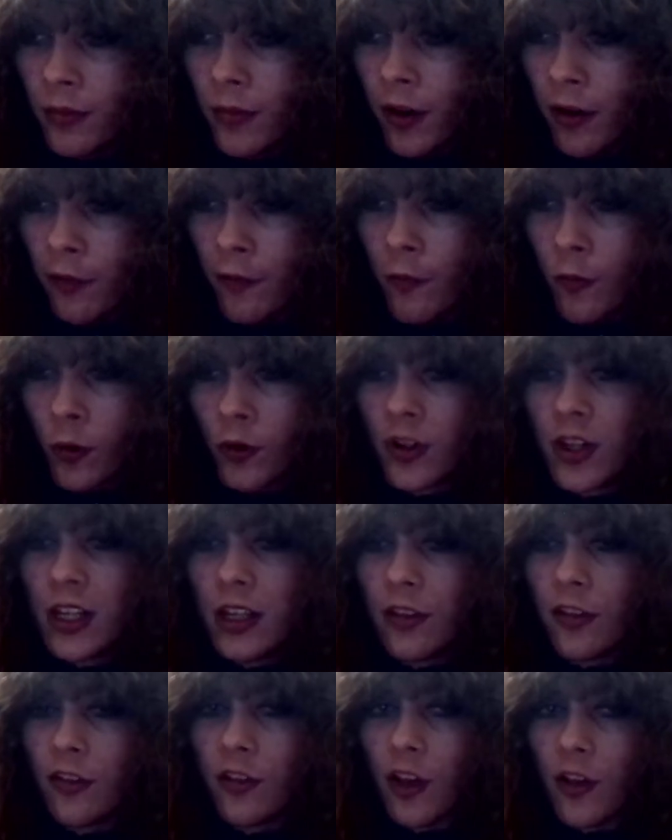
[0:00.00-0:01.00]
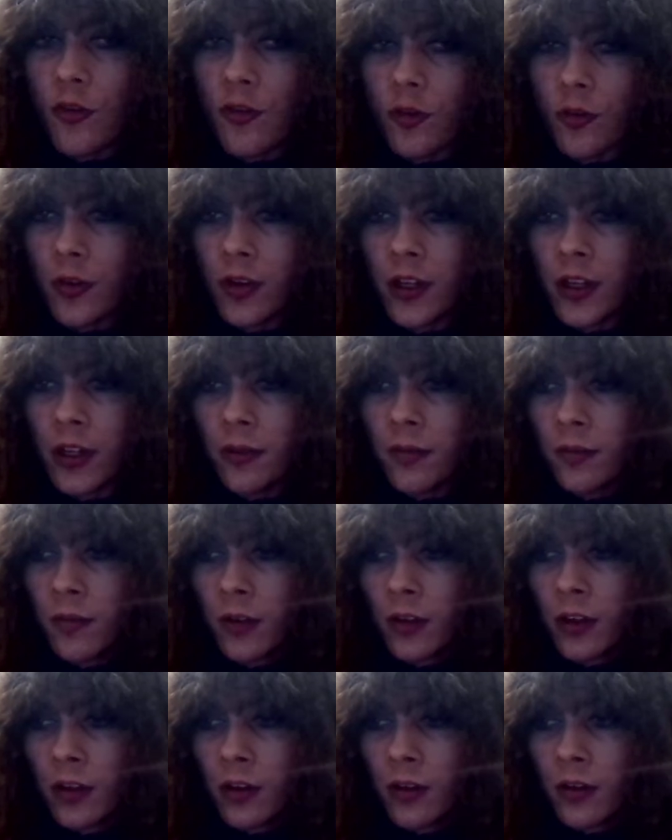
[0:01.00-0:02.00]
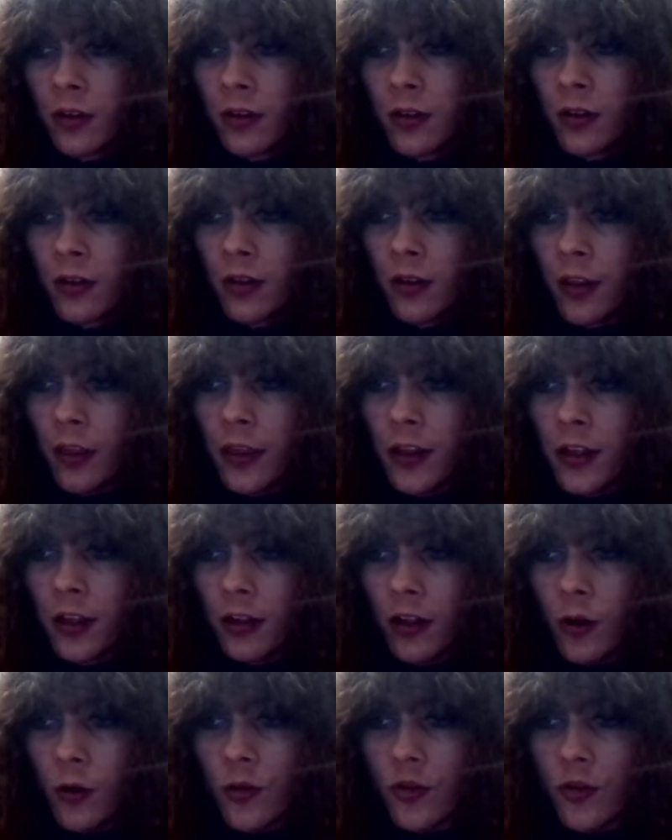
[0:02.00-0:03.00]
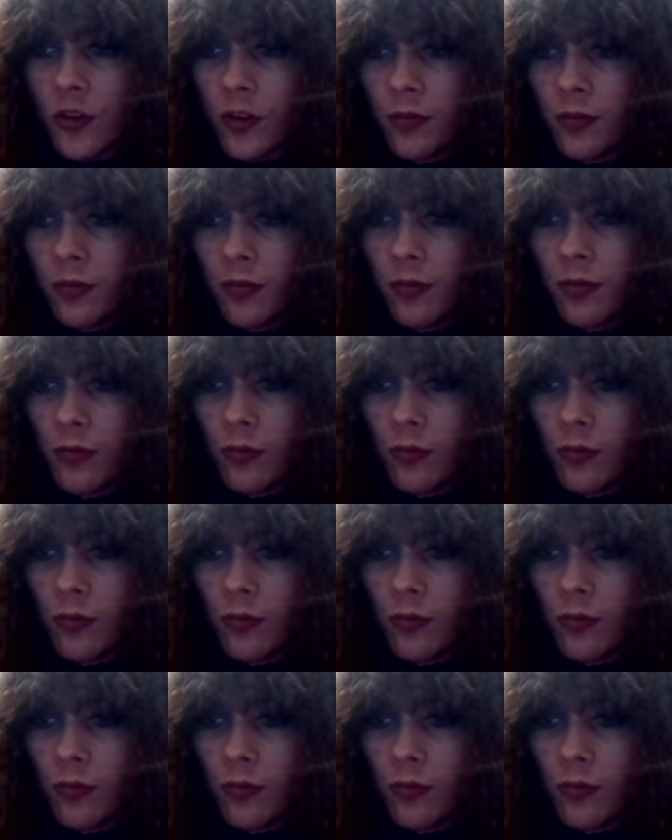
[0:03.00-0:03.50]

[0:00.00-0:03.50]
A 14th century theologian,